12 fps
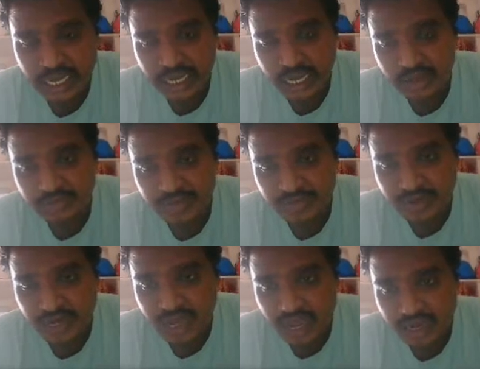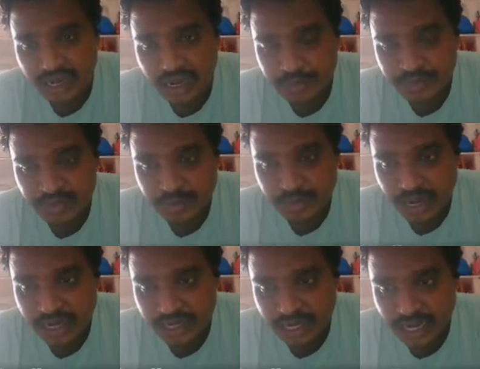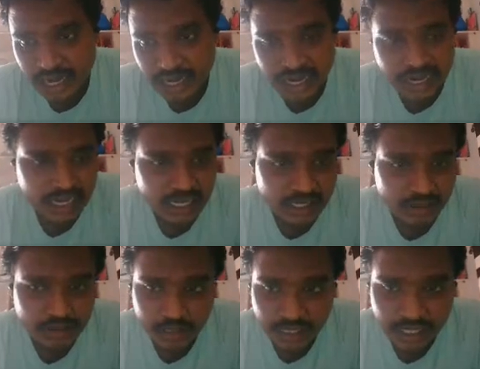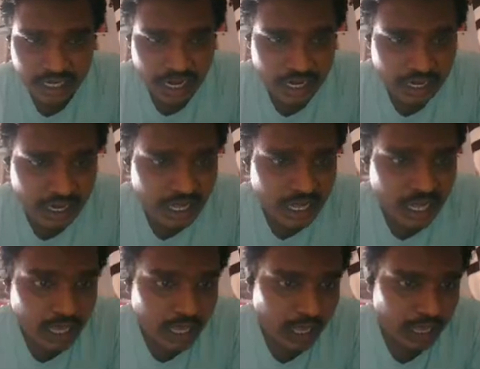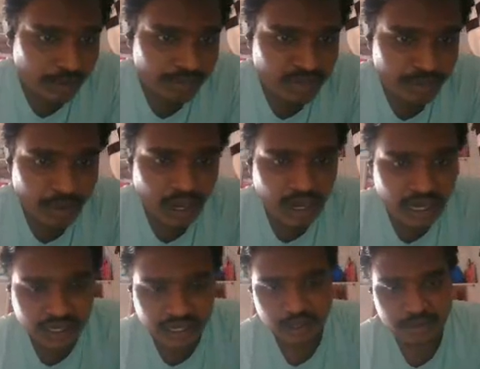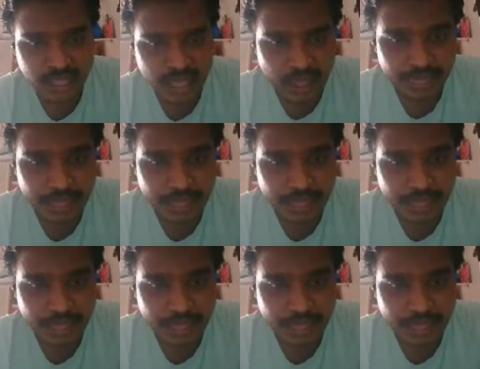under 1500 mg per liter or 1800 mg per liter,